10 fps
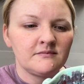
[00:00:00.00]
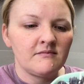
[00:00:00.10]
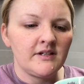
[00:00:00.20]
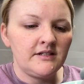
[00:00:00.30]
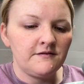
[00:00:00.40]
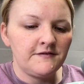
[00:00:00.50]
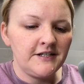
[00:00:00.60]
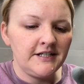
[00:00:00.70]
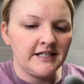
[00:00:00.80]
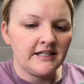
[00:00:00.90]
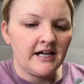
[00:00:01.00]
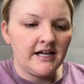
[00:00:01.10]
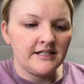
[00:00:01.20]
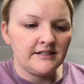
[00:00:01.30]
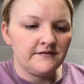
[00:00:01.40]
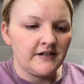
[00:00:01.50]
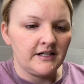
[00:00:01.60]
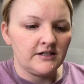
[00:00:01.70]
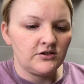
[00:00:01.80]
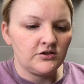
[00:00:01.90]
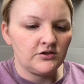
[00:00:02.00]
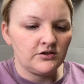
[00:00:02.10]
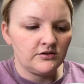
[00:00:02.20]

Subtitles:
And it's a very nice finish.